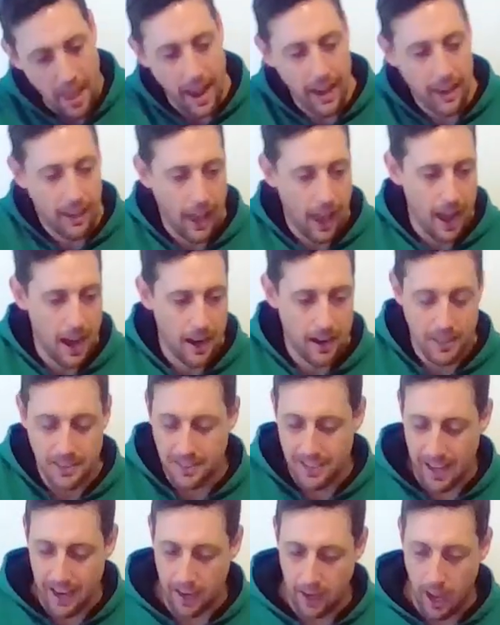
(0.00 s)
Act card is
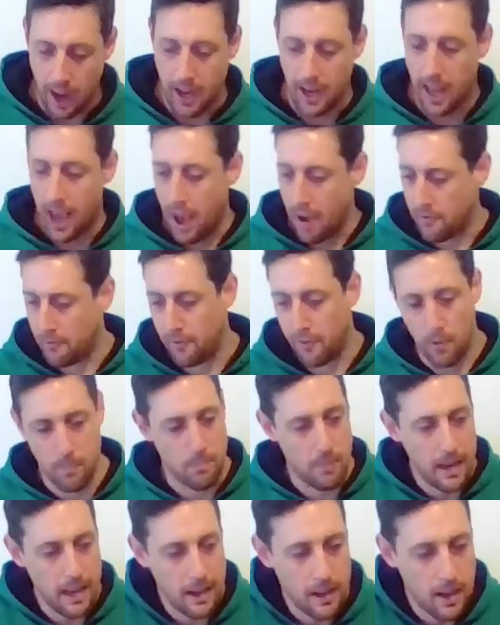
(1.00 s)
then kind of up for
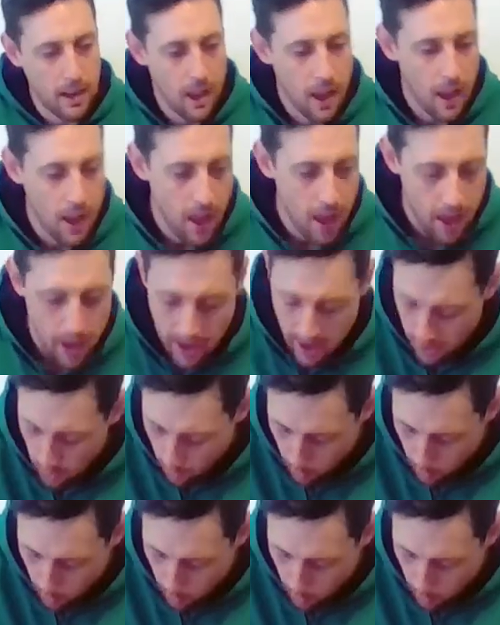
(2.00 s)
bid, and